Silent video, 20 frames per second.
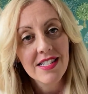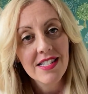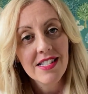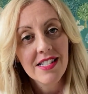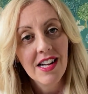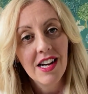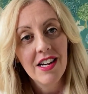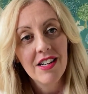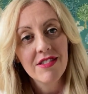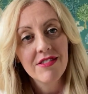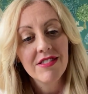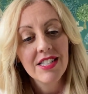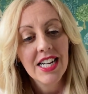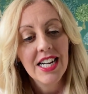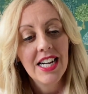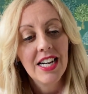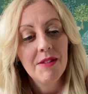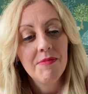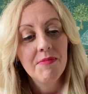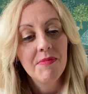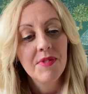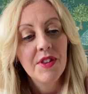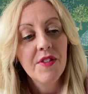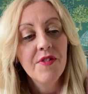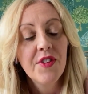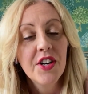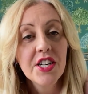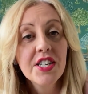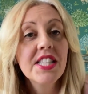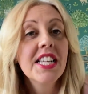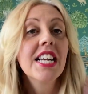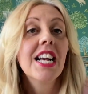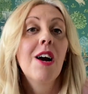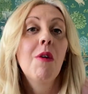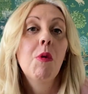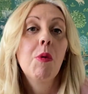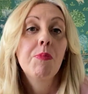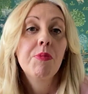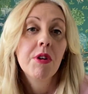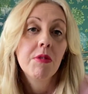So the first thing I
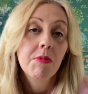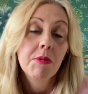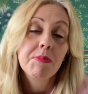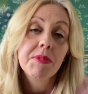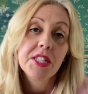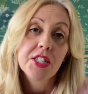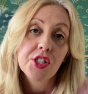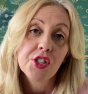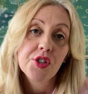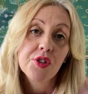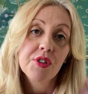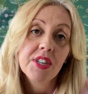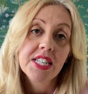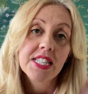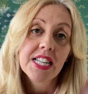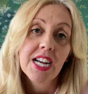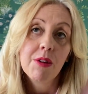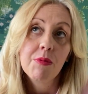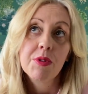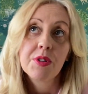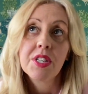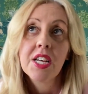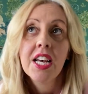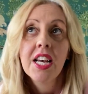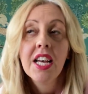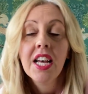will probably do is I would